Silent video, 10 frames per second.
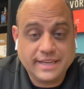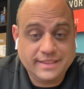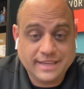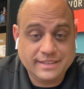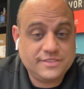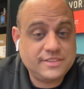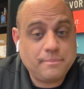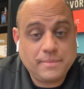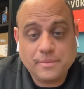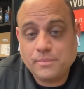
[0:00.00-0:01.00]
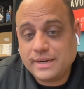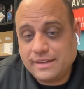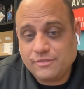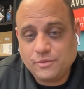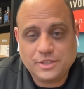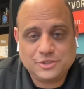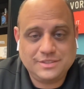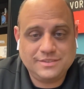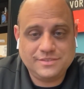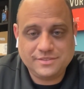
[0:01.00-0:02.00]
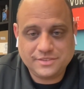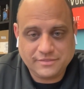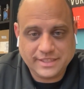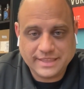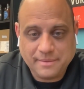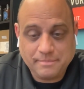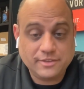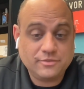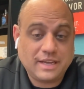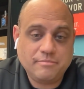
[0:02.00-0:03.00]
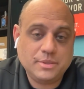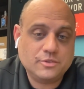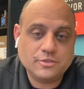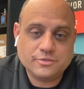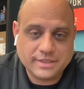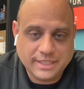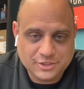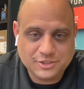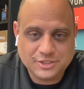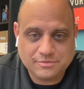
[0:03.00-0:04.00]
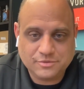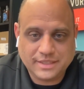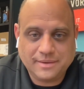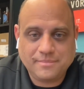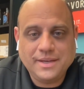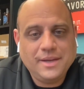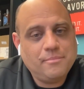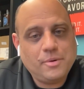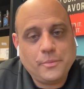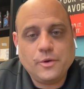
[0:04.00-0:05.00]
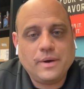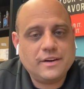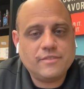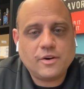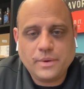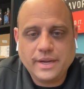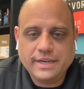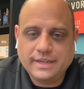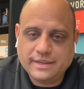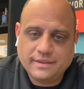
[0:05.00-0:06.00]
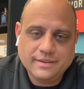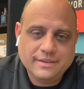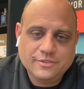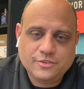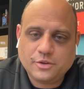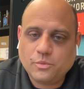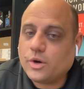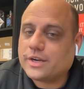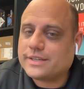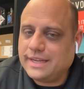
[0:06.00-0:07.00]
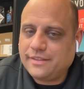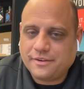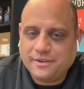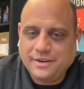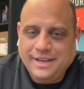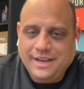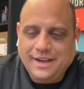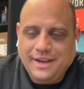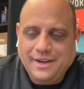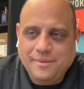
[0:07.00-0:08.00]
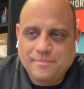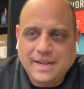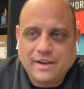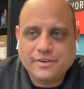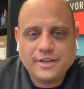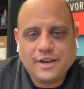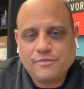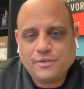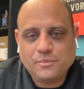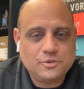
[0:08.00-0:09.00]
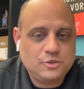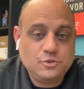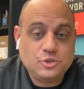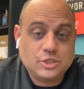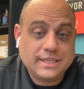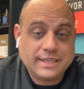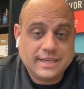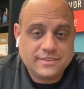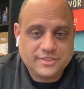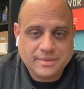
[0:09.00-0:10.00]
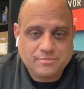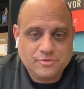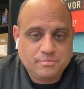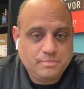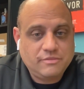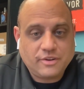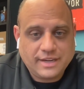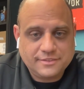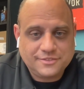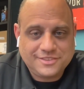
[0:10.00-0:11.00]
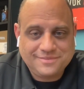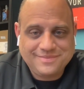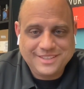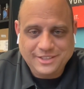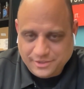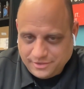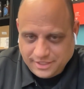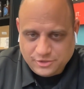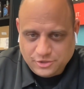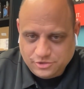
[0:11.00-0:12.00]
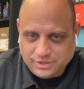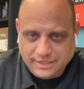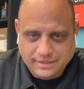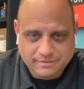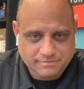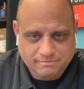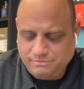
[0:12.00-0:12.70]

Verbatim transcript: today that step up when I have questions and stuff like that, because I built those relationships with them, but we go out of our way to sort of work together. Um, not very often will two chicken concepts be friends. You know, that's usually